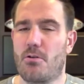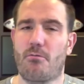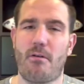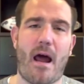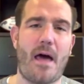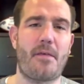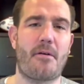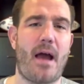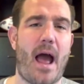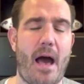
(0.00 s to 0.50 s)
You'd
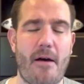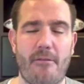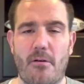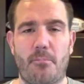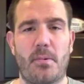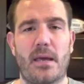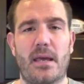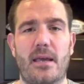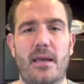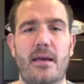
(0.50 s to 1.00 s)
rather have
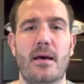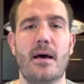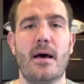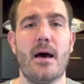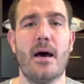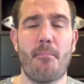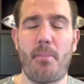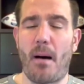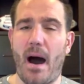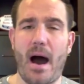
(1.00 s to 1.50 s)
it be
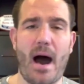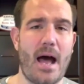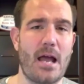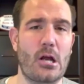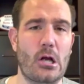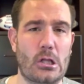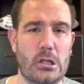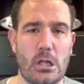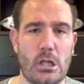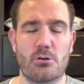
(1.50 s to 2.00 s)

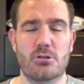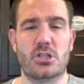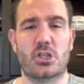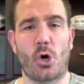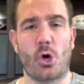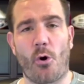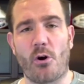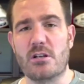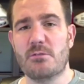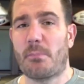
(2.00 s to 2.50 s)
behind closed
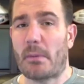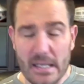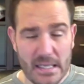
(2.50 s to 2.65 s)
doors,